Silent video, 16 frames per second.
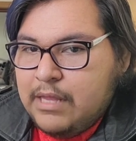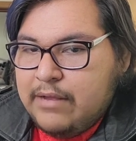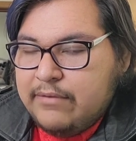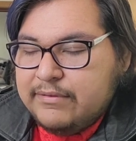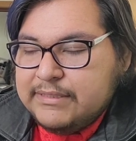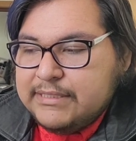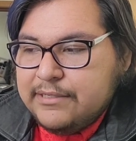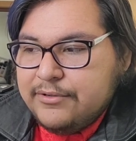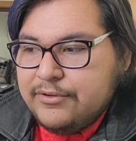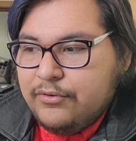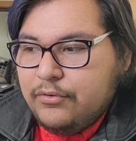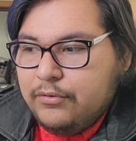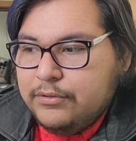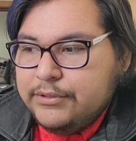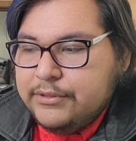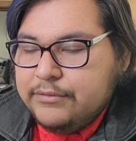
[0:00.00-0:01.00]
was there to
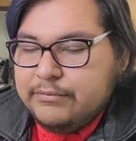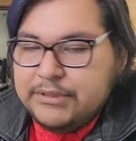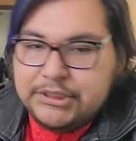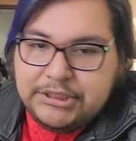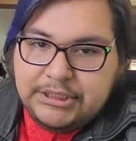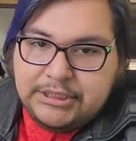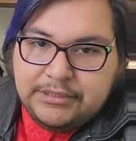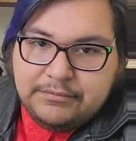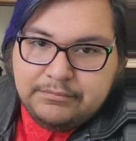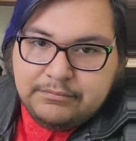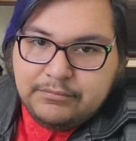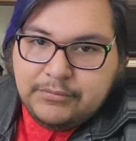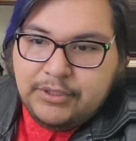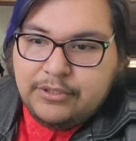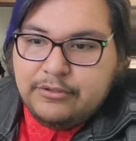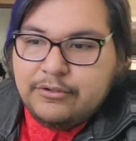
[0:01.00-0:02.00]
hold her when she,
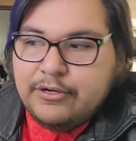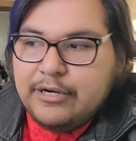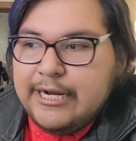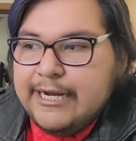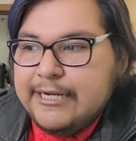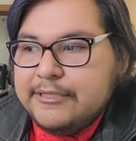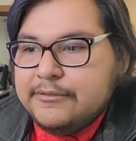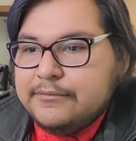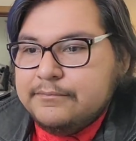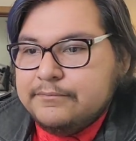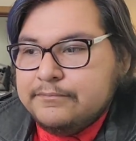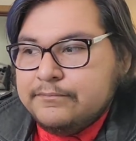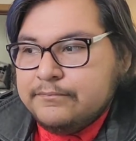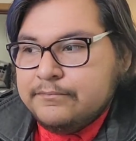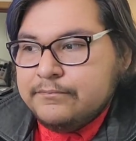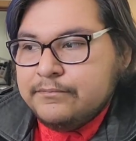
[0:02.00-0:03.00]
cried.
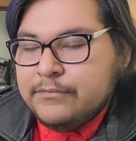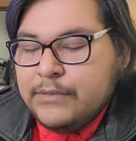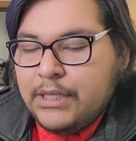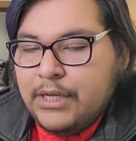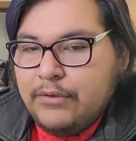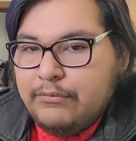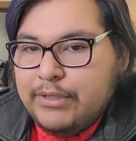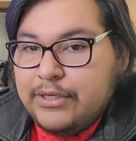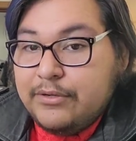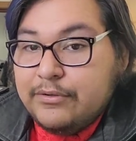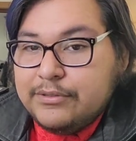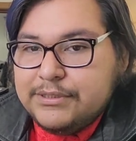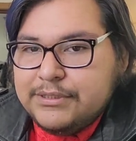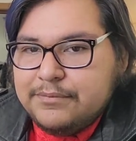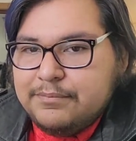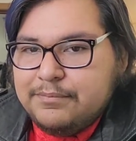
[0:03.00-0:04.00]
We'd go
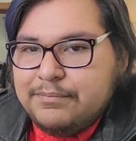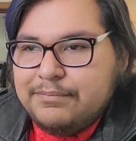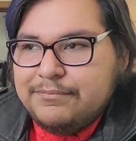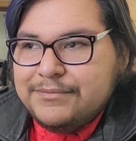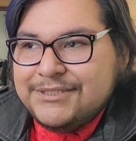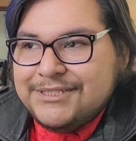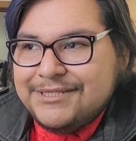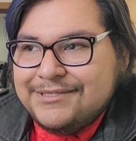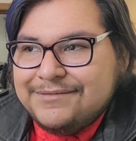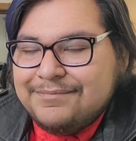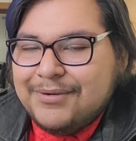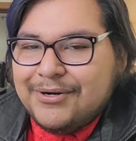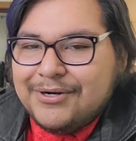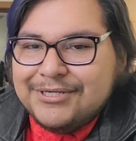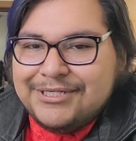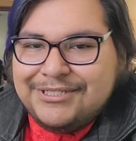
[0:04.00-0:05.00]
to the
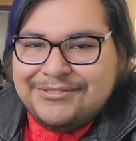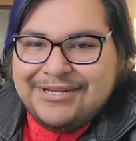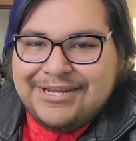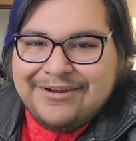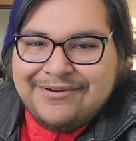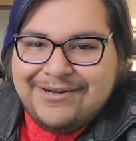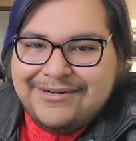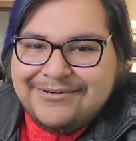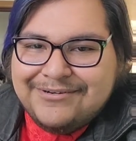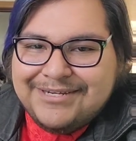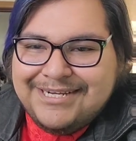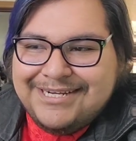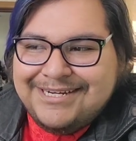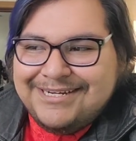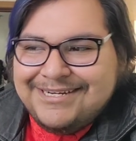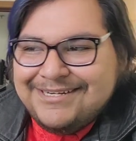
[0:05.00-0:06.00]
bar to do
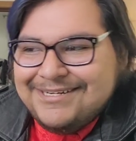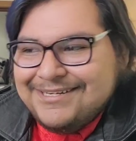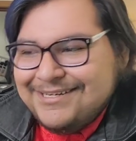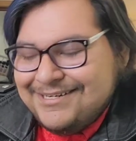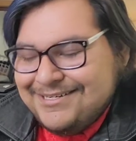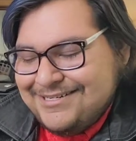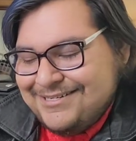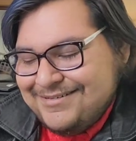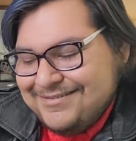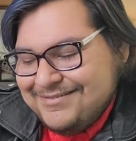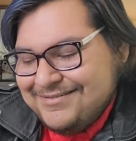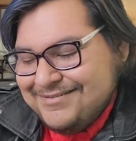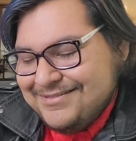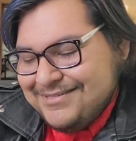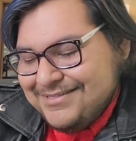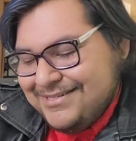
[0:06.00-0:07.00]
karaoke,
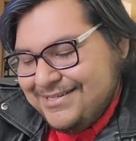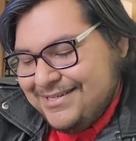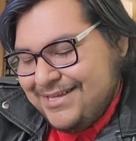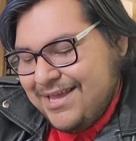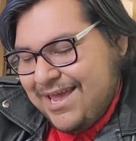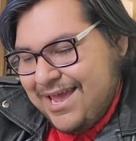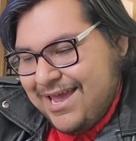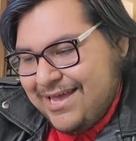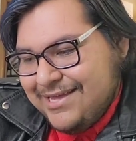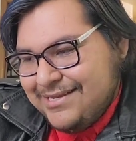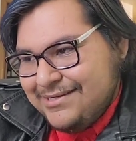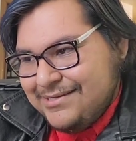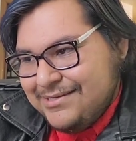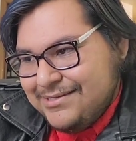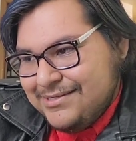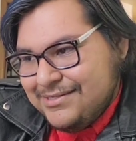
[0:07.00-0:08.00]

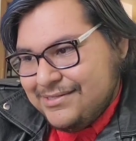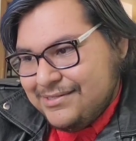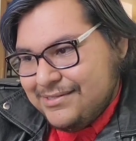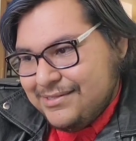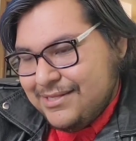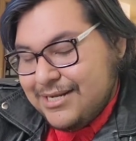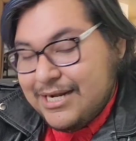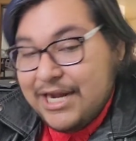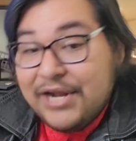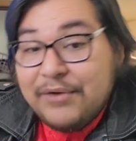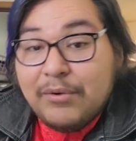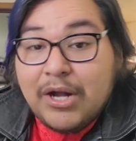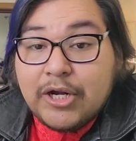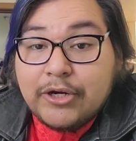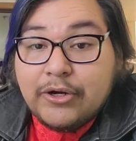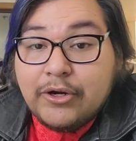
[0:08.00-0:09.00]
and then I'd
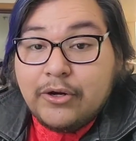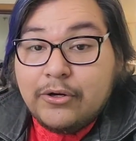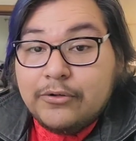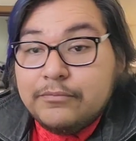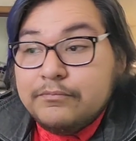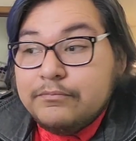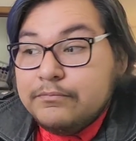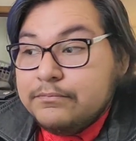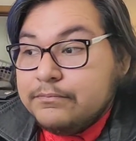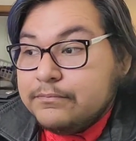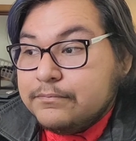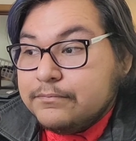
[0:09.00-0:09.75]
walk her home.